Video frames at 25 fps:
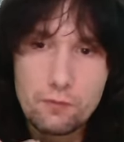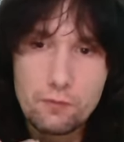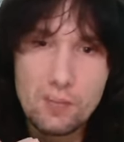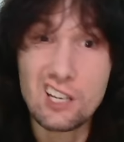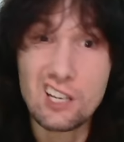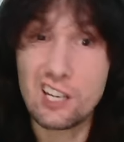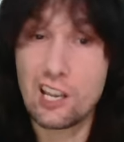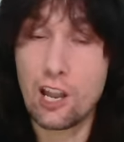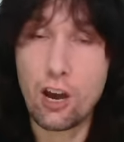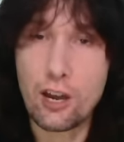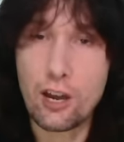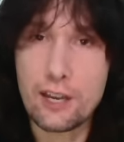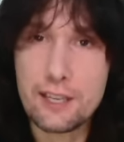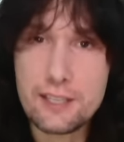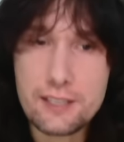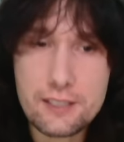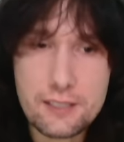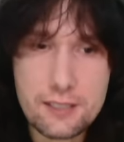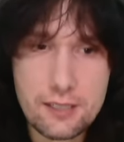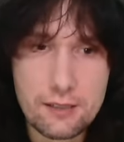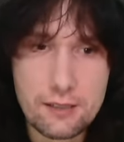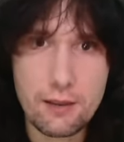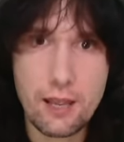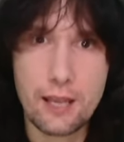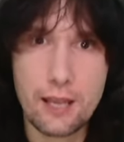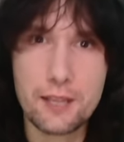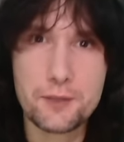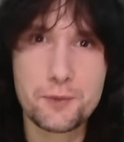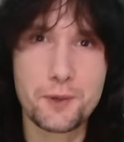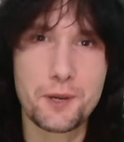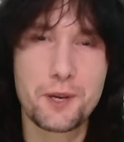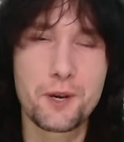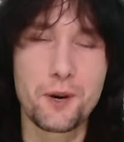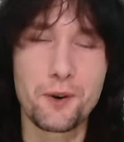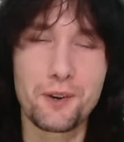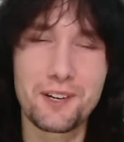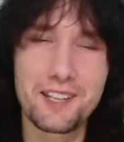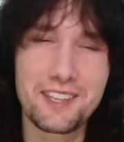lines as we're
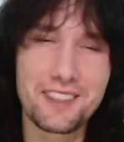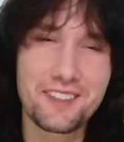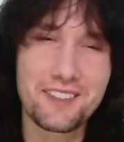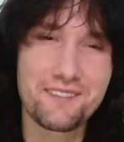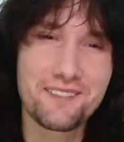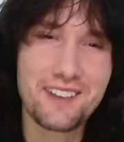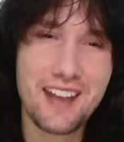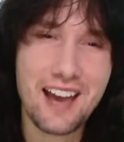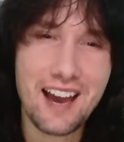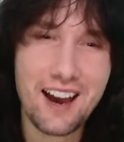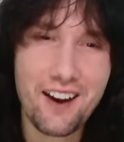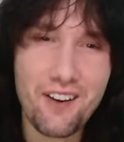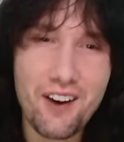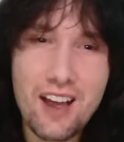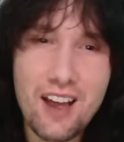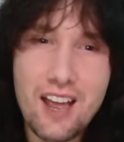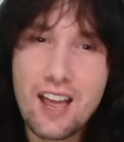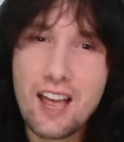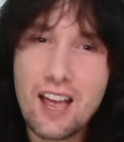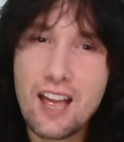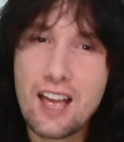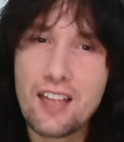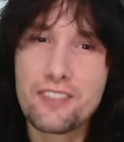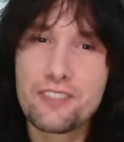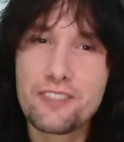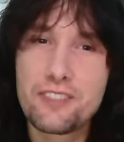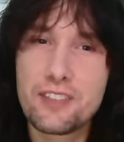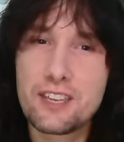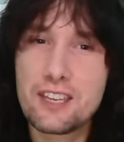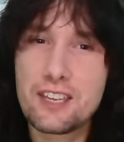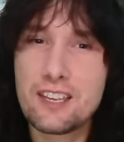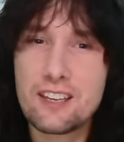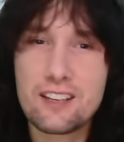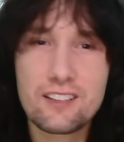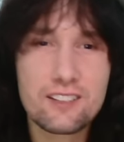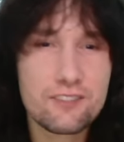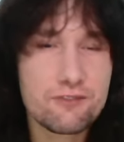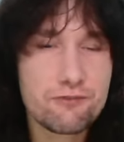calling them now.
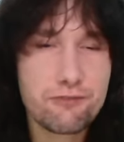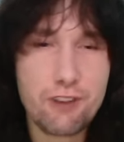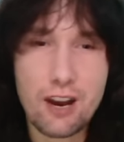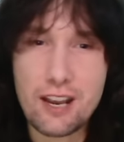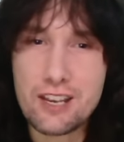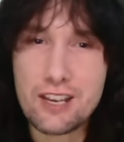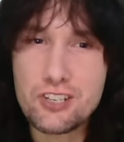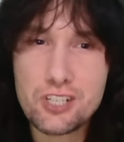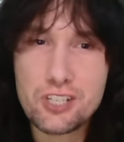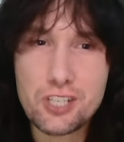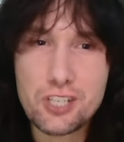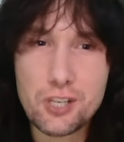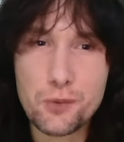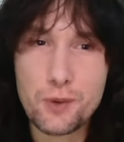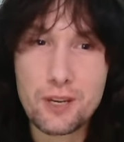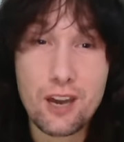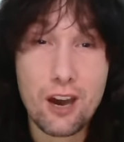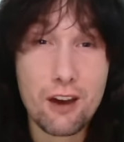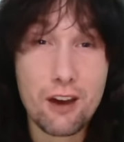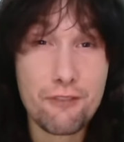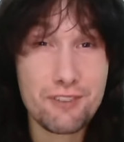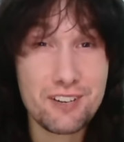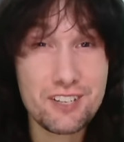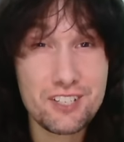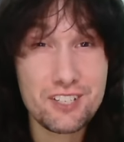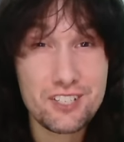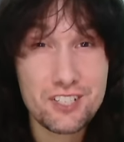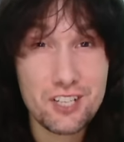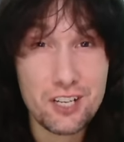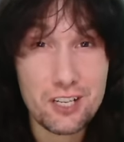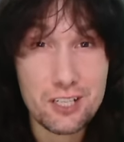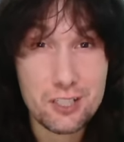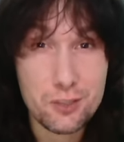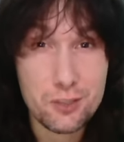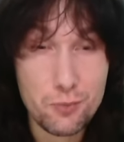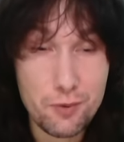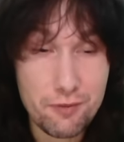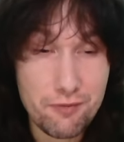The range that we're covering
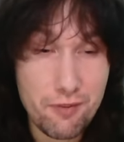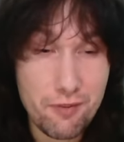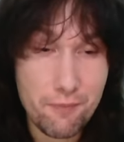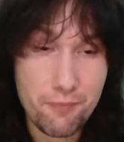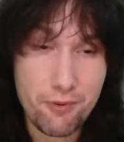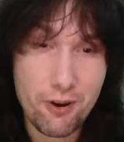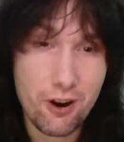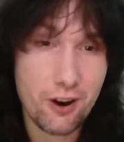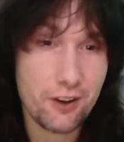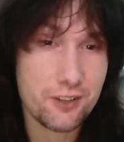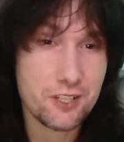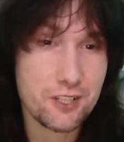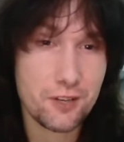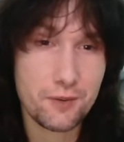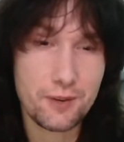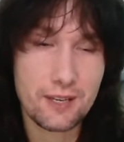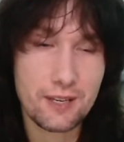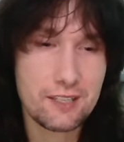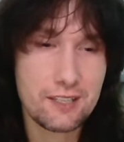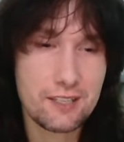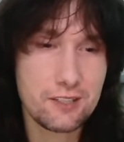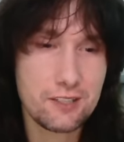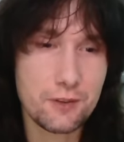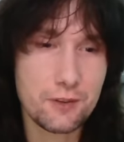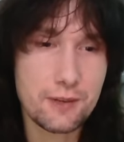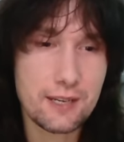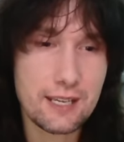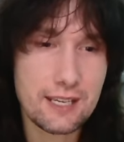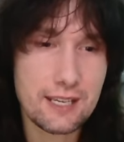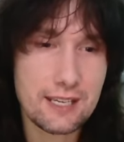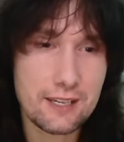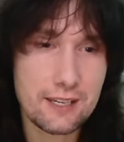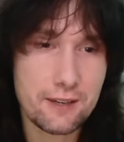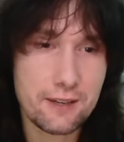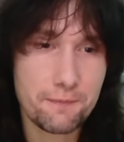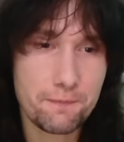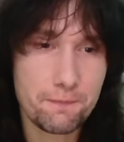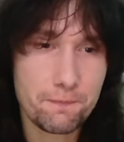just with vibrato is unique.